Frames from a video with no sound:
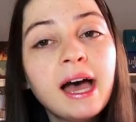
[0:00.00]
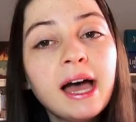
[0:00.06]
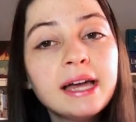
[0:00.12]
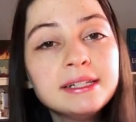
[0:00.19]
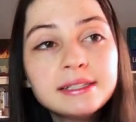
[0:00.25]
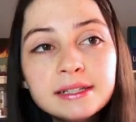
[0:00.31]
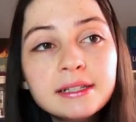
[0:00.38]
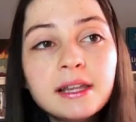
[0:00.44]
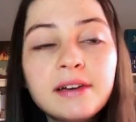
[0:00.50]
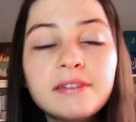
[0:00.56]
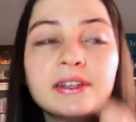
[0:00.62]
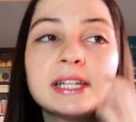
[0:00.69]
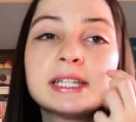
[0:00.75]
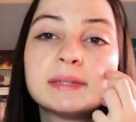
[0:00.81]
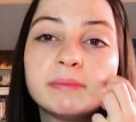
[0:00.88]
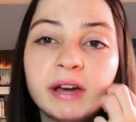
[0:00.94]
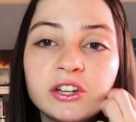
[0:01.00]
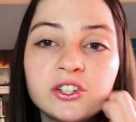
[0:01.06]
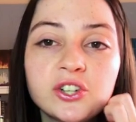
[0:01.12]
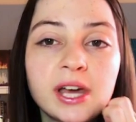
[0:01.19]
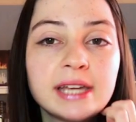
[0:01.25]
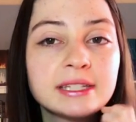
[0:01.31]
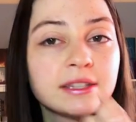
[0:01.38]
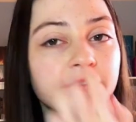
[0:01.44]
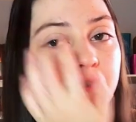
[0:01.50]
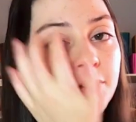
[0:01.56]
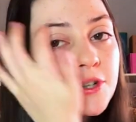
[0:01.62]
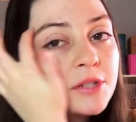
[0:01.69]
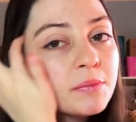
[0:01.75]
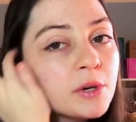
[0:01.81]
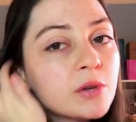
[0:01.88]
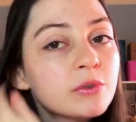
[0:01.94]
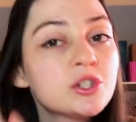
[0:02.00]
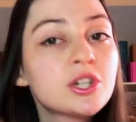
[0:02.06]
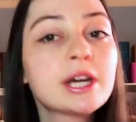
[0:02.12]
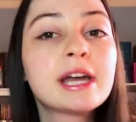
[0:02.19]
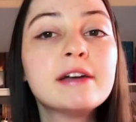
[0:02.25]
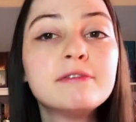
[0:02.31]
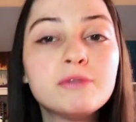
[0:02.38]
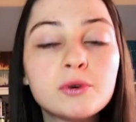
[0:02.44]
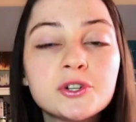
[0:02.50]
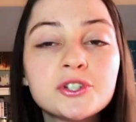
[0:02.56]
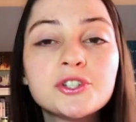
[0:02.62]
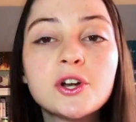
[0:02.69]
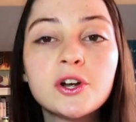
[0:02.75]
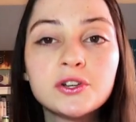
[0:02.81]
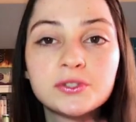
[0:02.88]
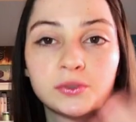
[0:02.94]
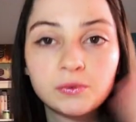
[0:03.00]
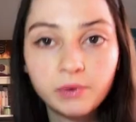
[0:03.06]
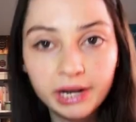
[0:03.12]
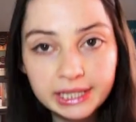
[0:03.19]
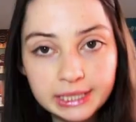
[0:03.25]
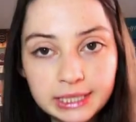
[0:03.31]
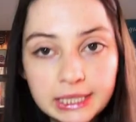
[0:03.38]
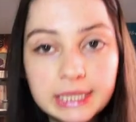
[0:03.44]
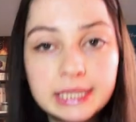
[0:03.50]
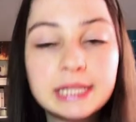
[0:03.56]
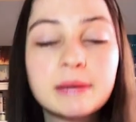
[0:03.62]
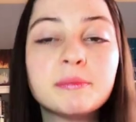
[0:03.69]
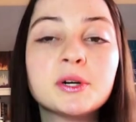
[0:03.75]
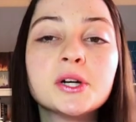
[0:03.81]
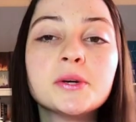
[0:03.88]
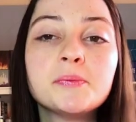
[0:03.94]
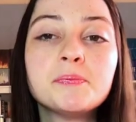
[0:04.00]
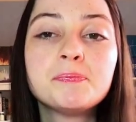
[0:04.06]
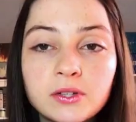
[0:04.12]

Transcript: I didn't love it as much as the first book, which I gave 4 stars and read in December.